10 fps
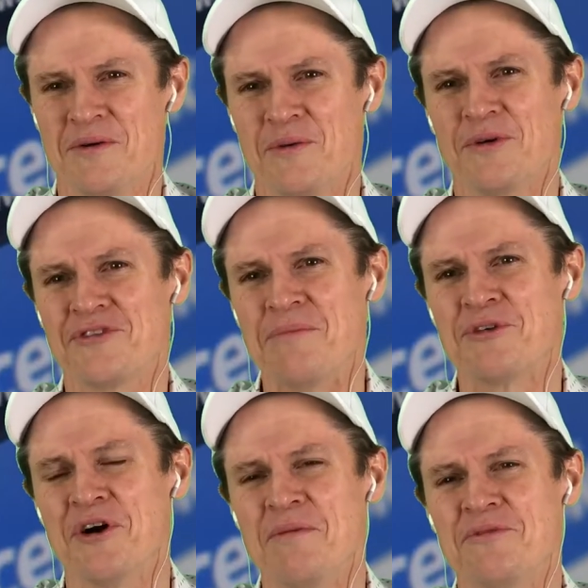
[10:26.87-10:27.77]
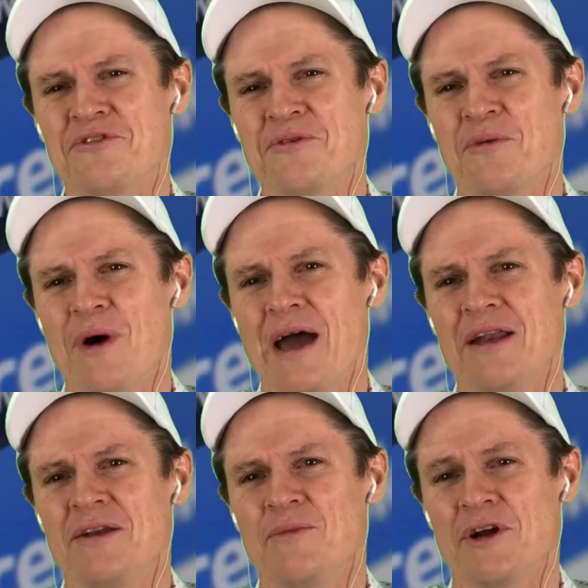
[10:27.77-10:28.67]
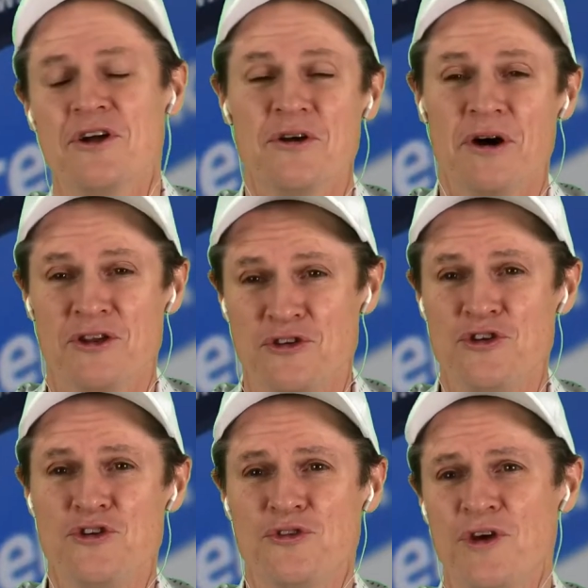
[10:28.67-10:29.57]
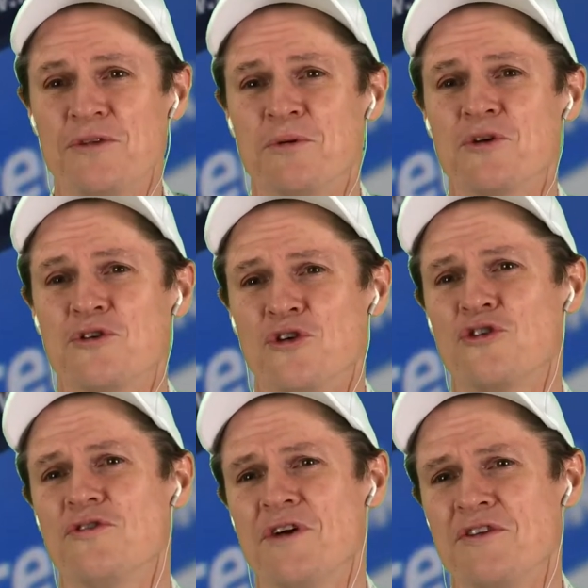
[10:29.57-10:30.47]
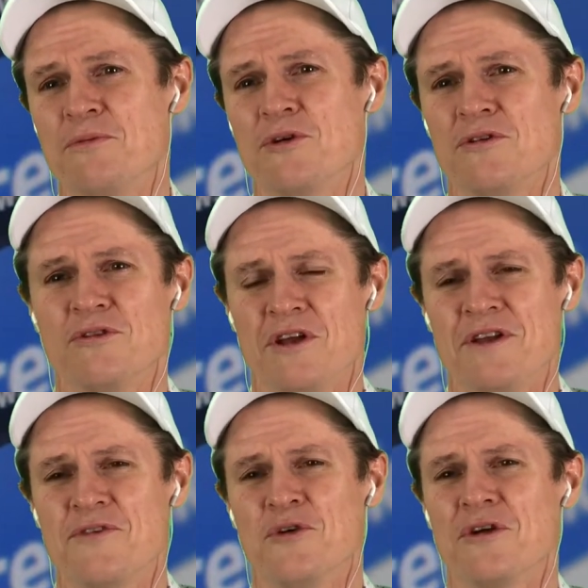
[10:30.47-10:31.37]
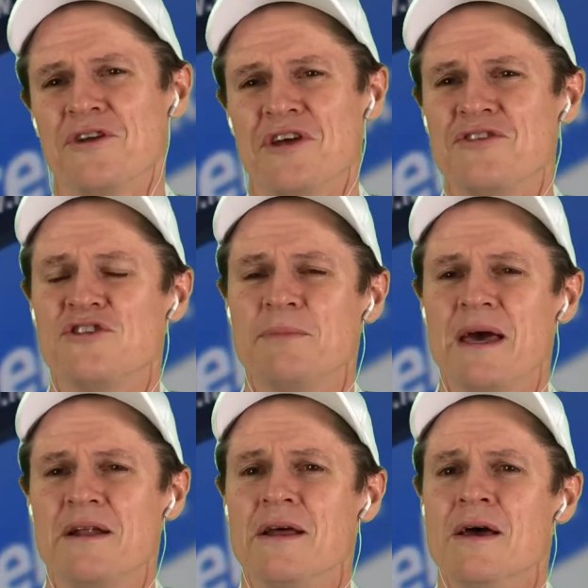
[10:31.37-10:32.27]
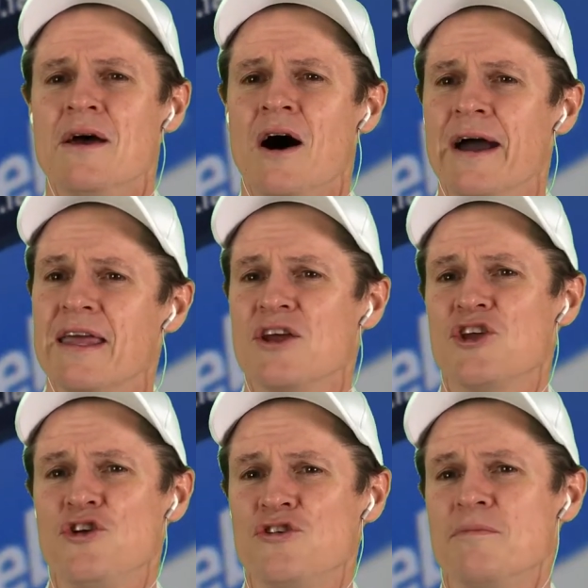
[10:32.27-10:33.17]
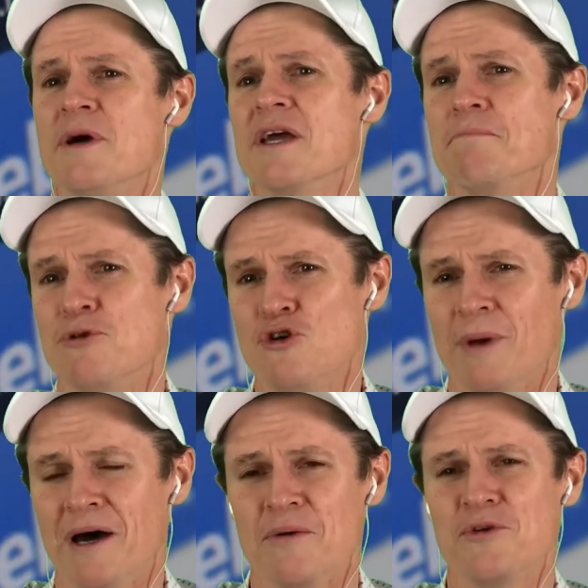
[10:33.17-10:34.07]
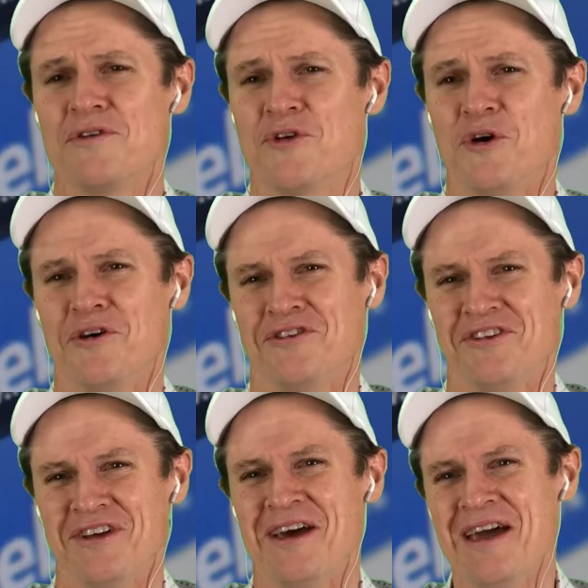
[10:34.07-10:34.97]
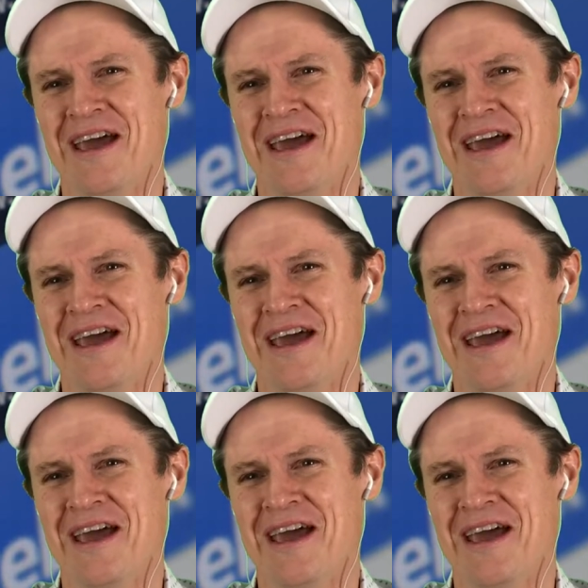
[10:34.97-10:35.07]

Well, sometimes, Wayne, when I do use Facebook and talk to Facebook and different organisations about it, I get accused of being a boomer, which of course is a